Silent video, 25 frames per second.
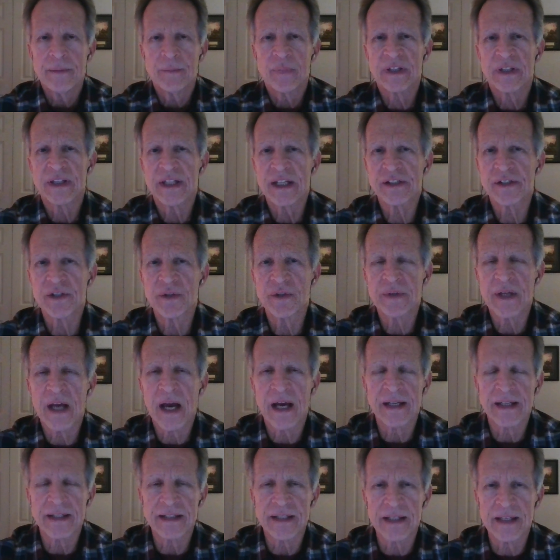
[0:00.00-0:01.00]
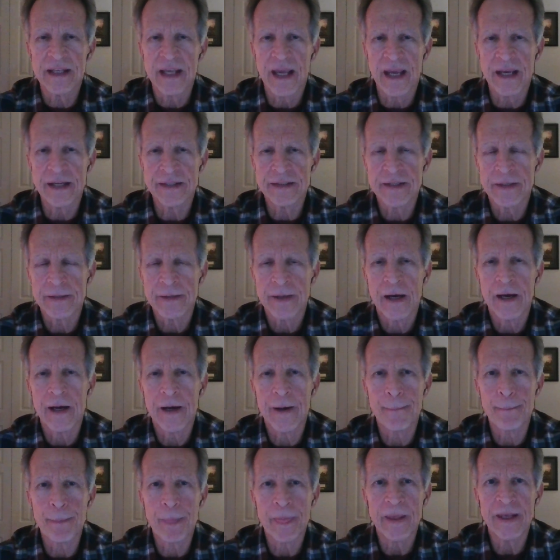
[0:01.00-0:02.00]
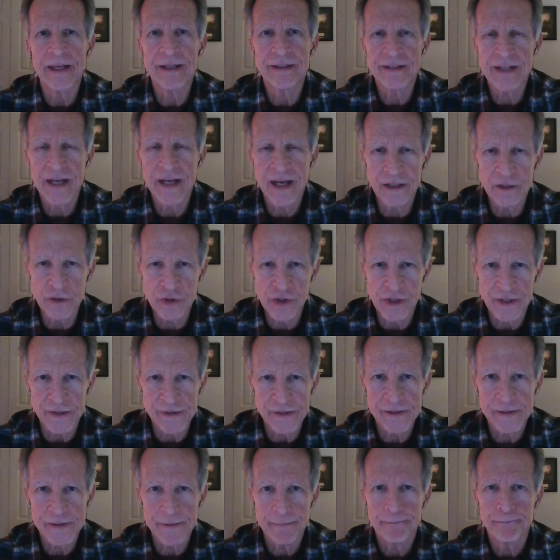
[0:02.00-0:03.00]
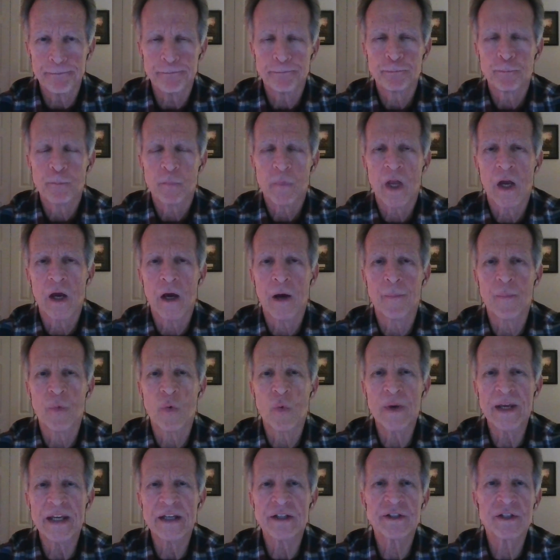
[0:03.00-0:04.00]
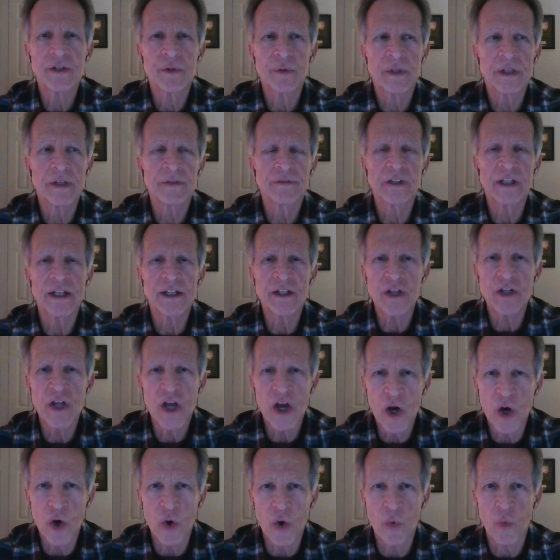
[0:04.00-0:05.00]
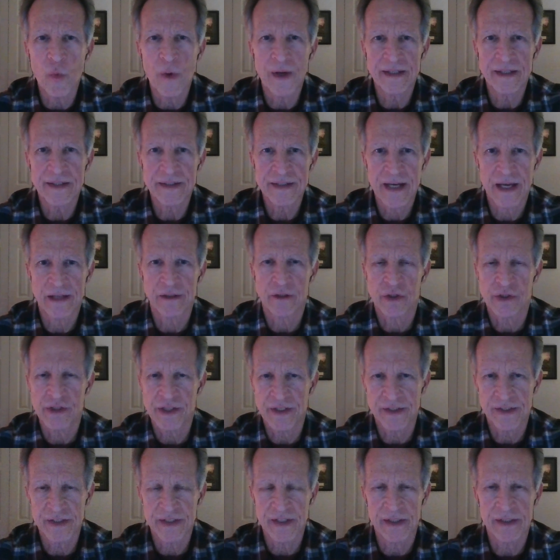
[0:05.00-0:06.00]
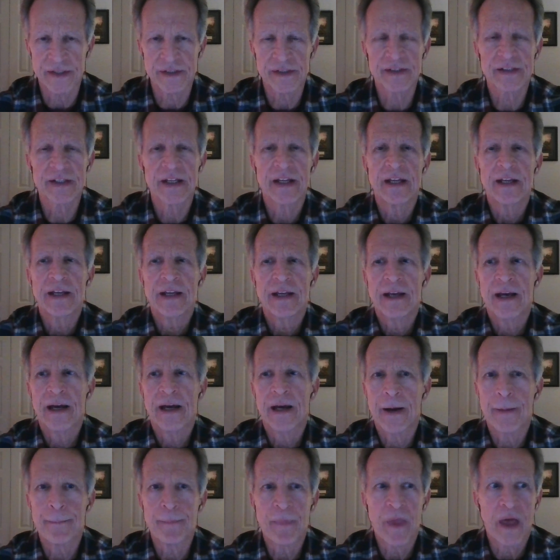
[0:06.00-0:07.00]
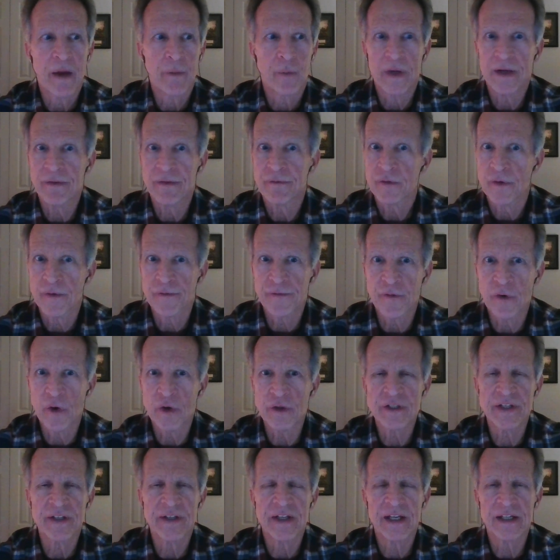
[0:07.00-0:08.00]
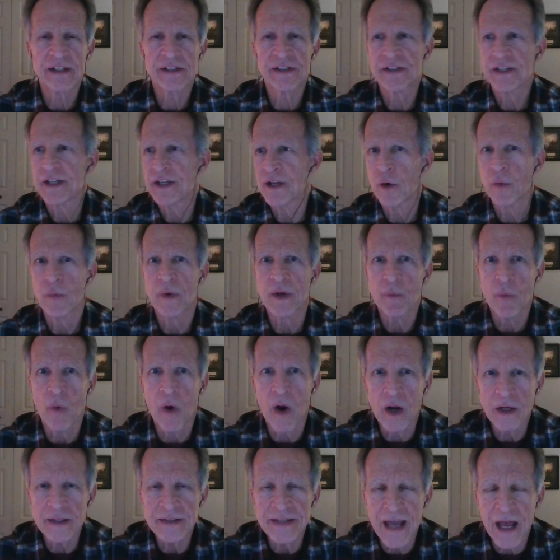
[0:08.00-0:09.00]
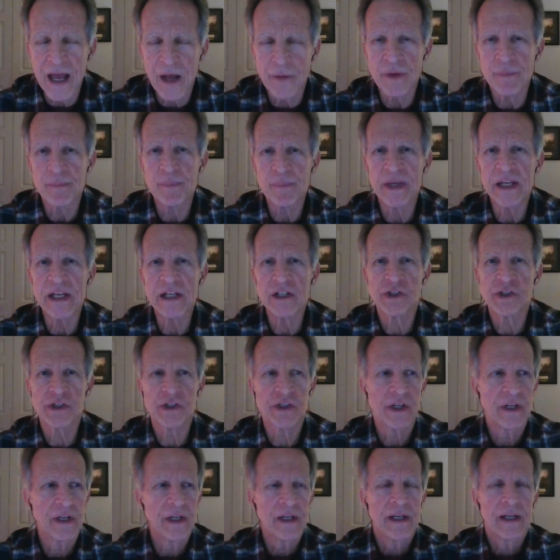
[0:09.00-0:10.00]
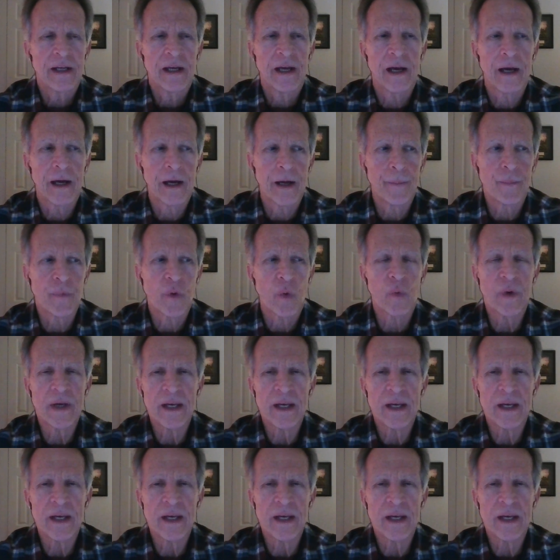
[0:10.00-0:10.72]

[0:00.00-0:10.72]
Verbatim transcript: But these do not indicate um, intelligence. we intuitively know what intelligence is. Um, we've referred to this, you know, we walk down the beach. Um,